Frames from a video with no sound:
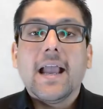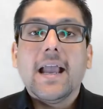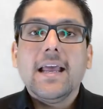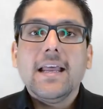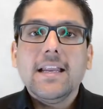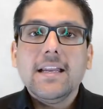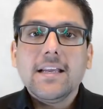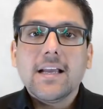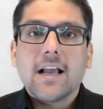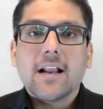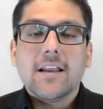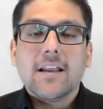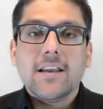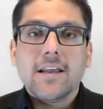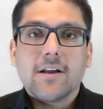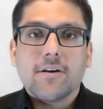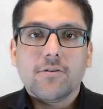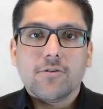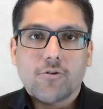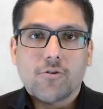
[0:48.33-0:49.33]
In
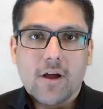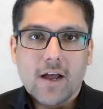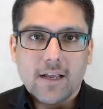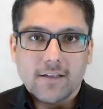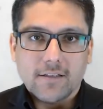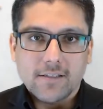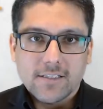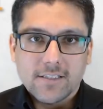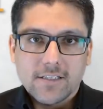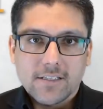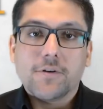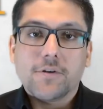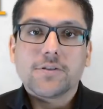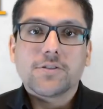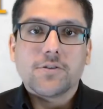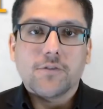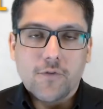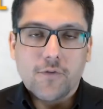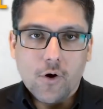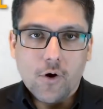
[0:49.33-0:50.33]
clinical trials, first
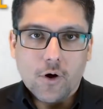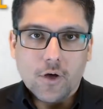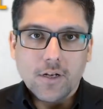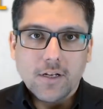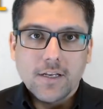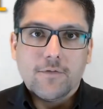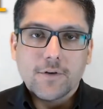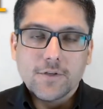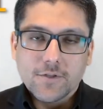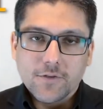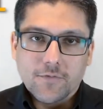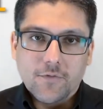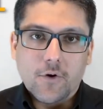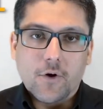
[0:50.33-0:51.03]
of all, first of